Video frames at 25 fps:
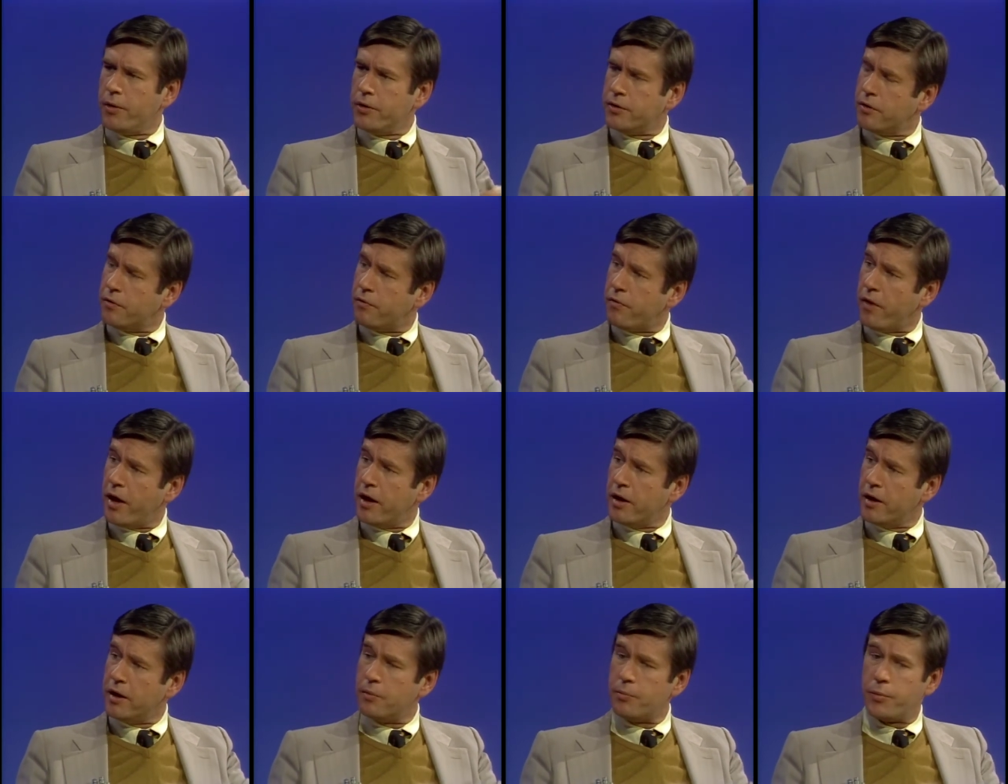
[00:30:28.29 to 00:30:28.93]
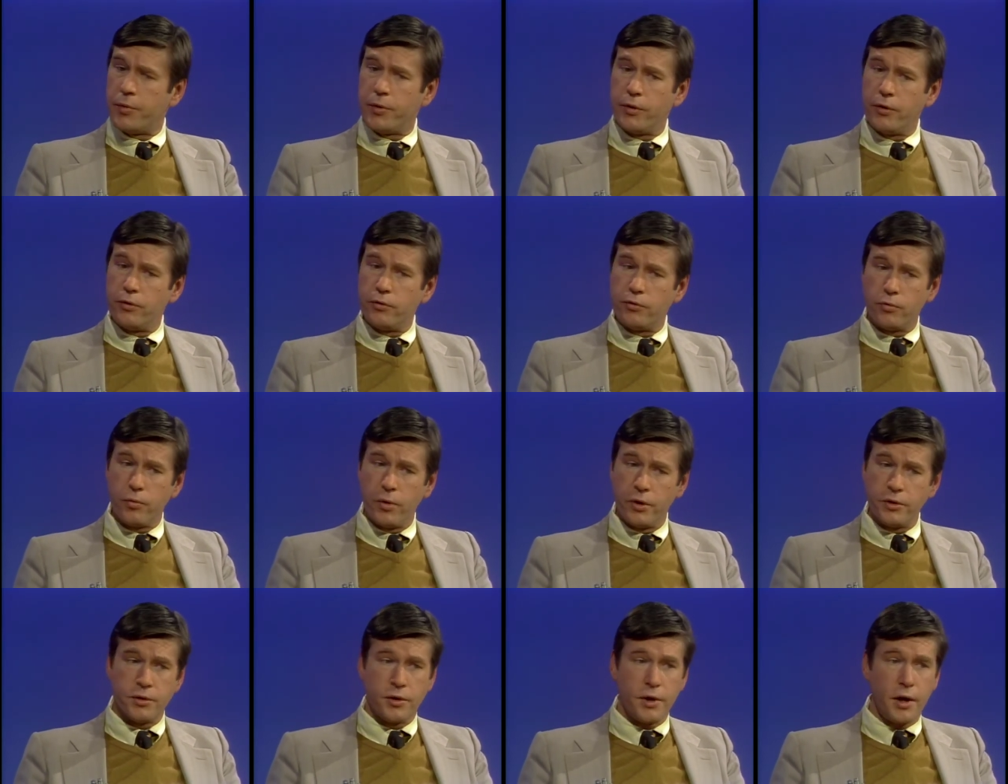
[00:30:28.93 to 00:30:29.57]
until finally he
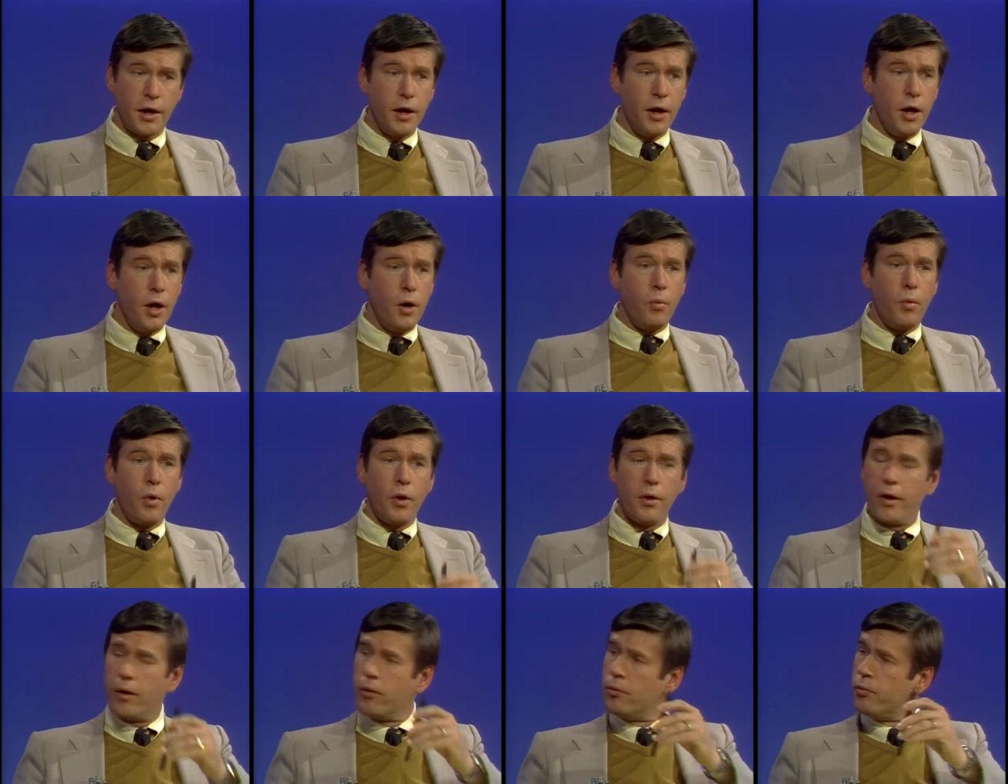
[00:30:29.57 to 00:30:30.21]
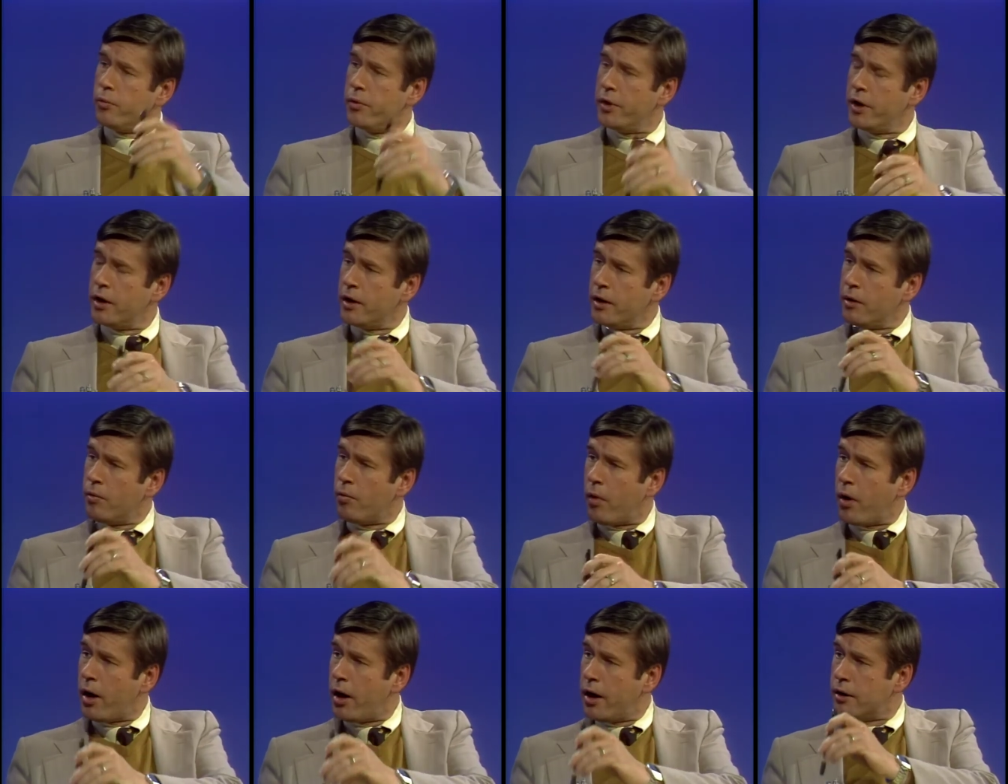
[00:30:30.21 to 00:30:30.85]
produced whiskey. Well, there really
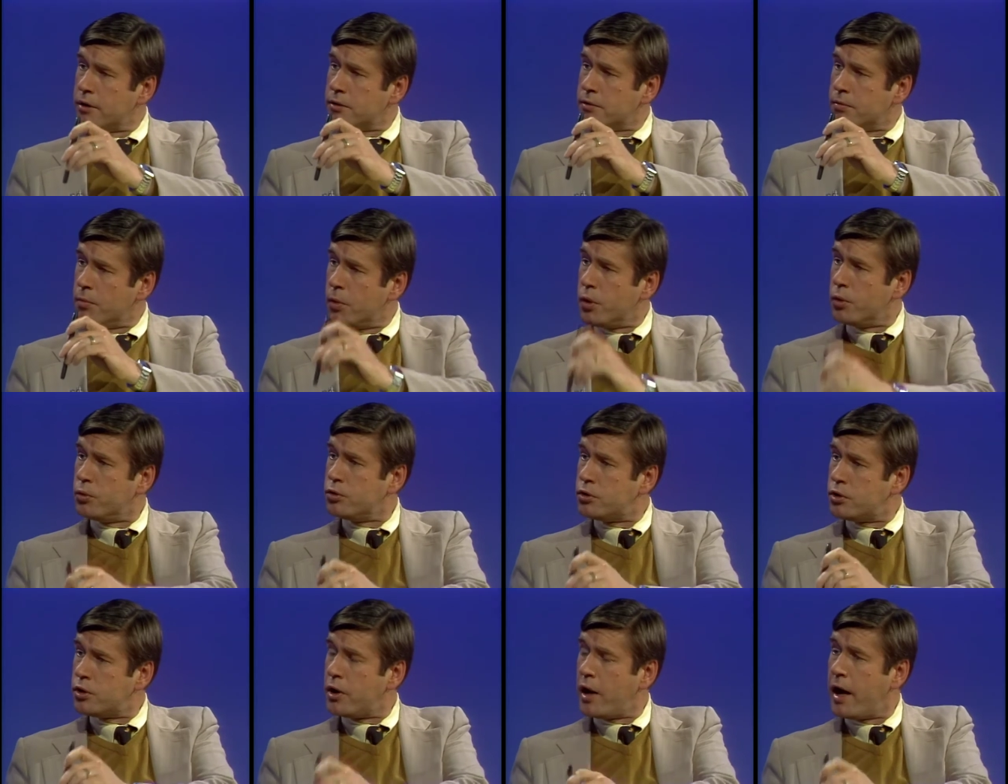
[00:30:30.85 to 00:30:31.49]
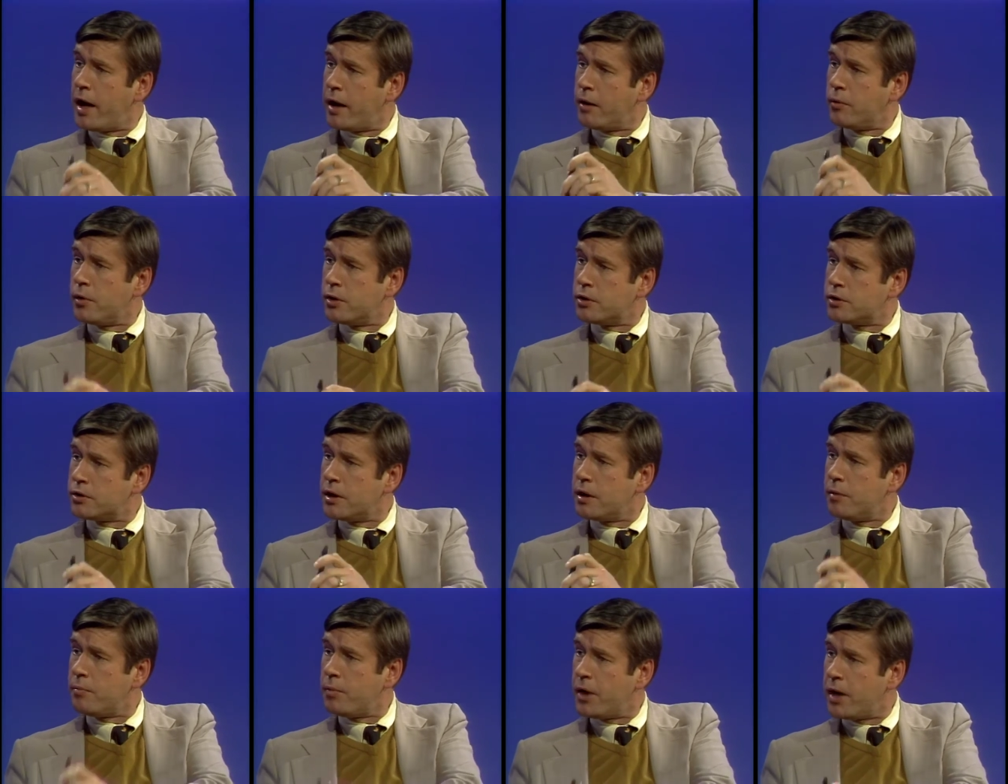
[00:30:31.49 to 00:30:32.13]
was moonshine
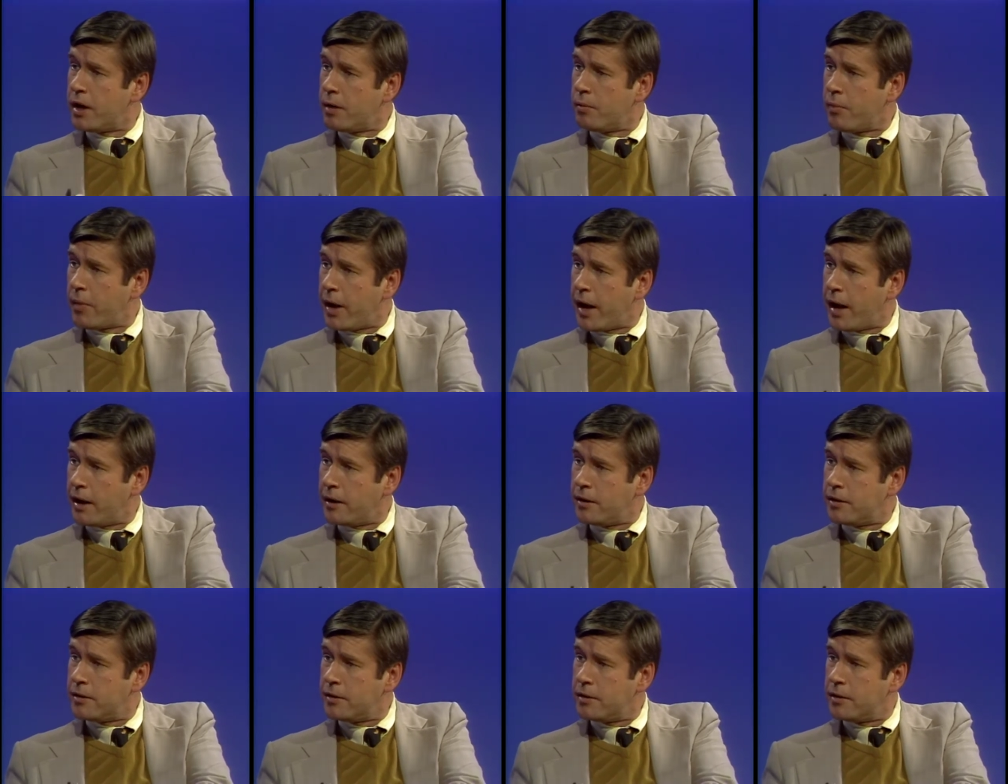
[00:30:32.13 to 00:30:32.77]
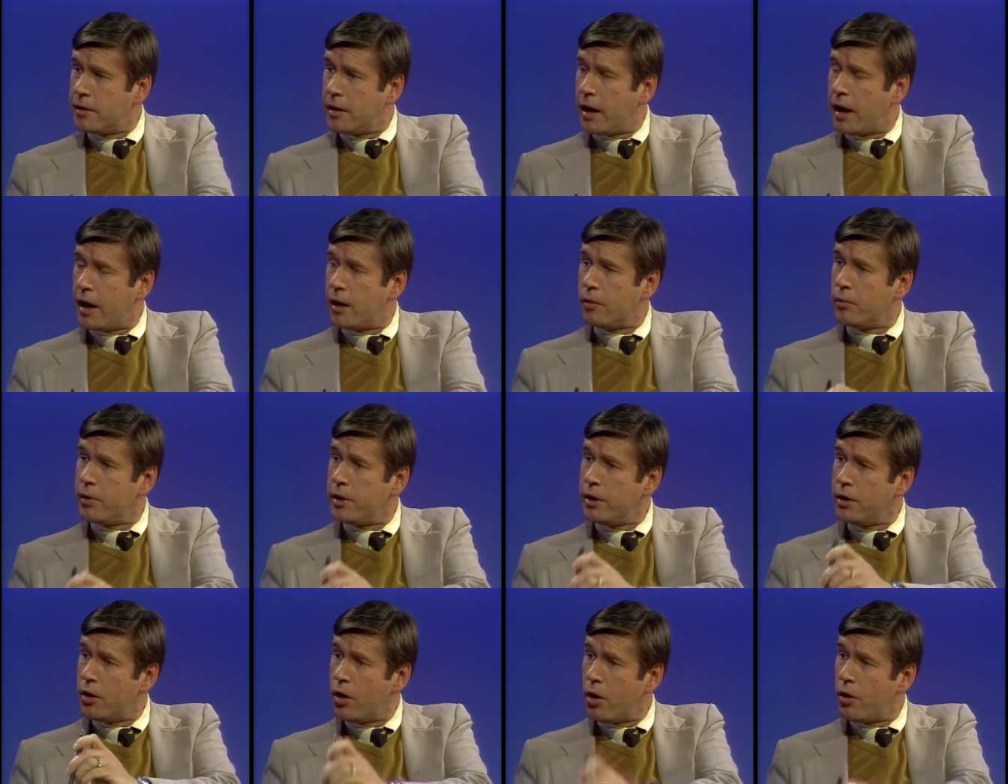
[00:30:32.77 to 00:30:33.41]
whiskey being made. -huh. Mm-hmm. And
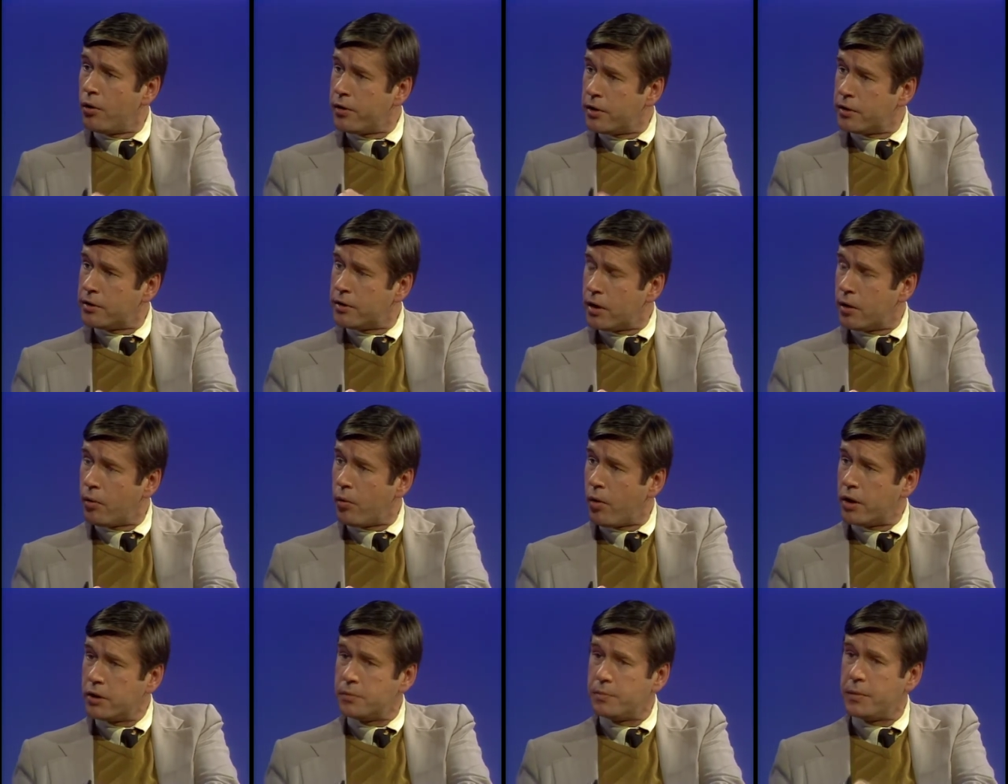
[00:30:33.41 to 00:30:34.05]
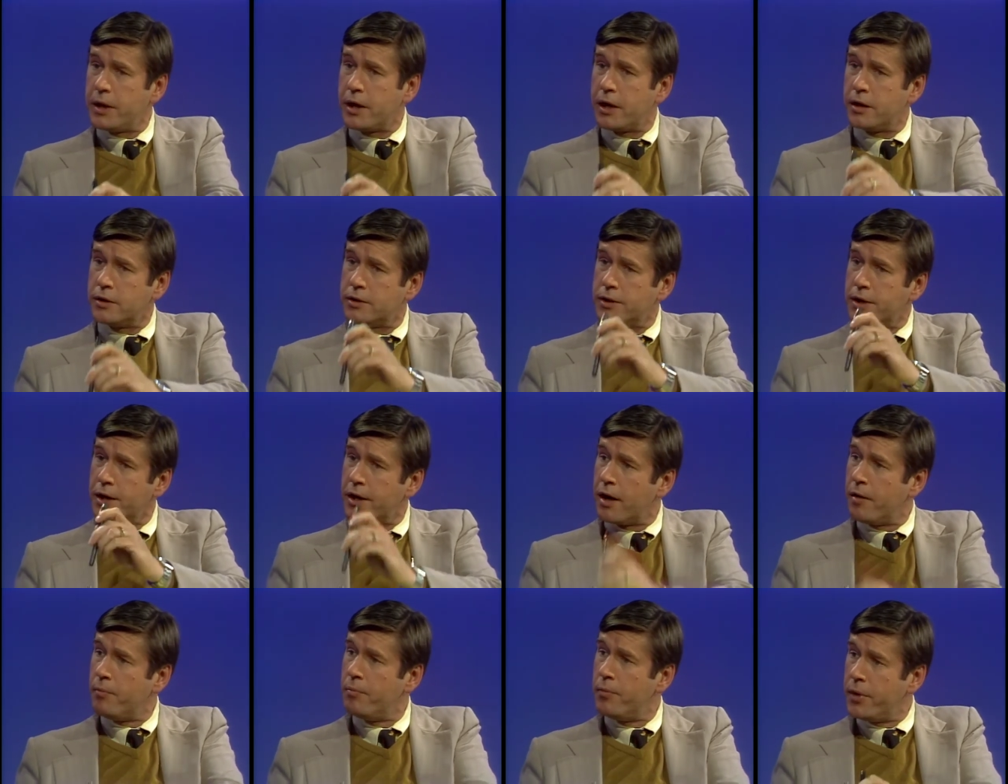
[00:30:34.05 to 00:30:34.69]
we know that there was because the
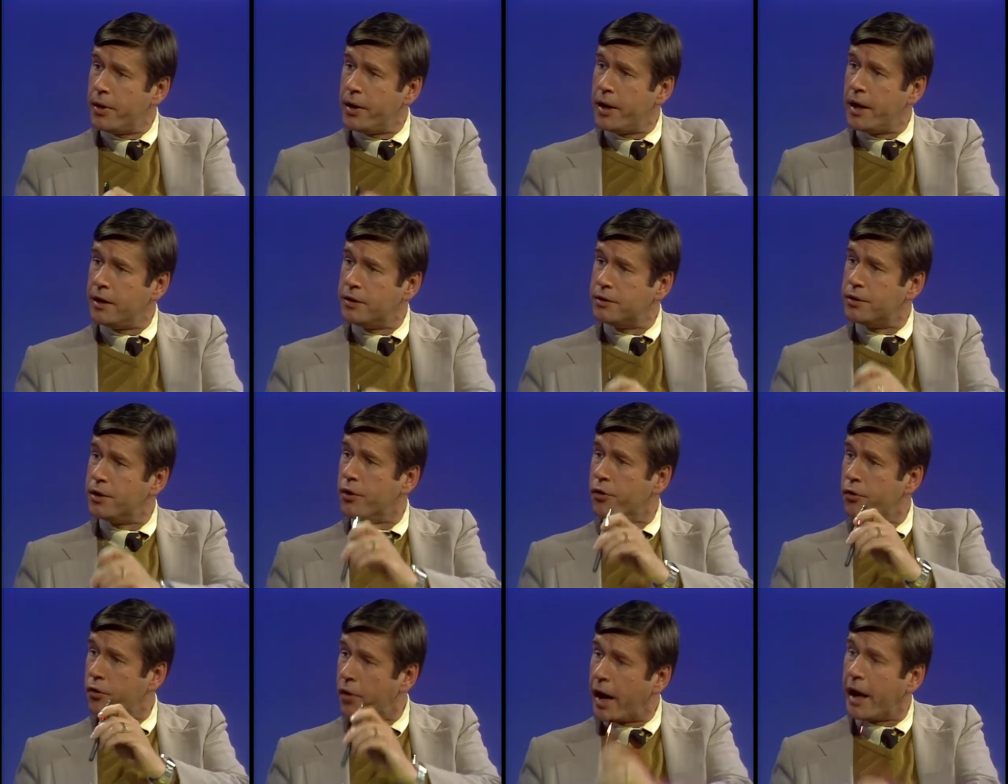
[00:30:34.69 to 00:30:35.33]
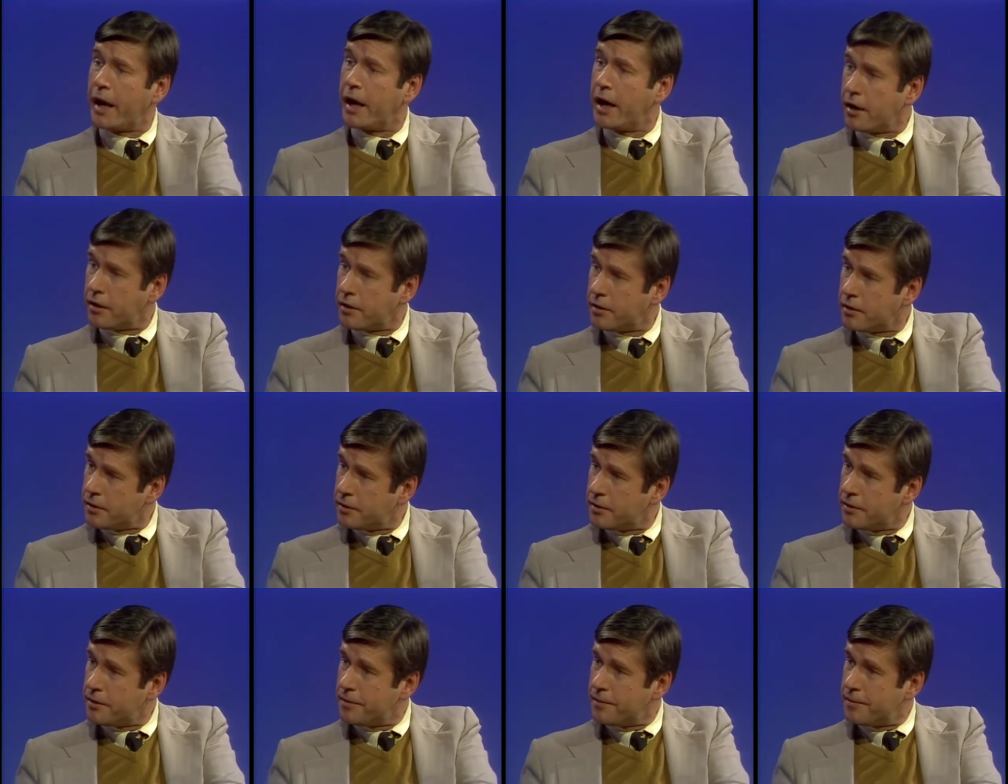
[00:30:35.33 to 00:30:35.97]
government agent drank it.
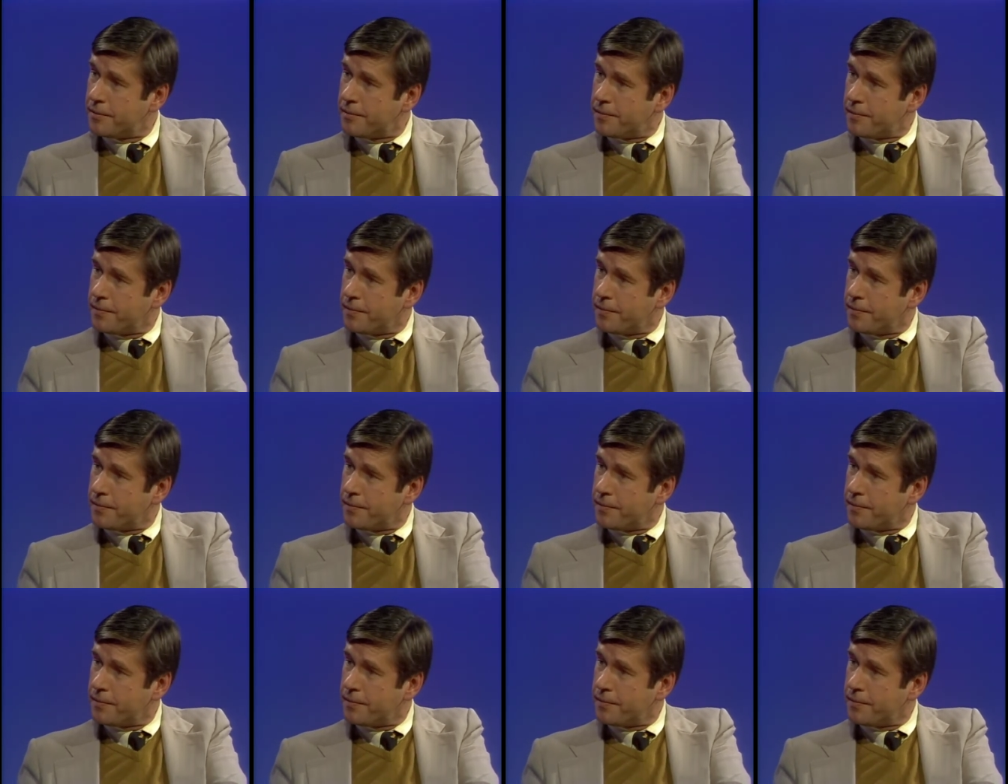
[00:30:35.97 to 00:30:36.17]
-huh. Mm-hmm.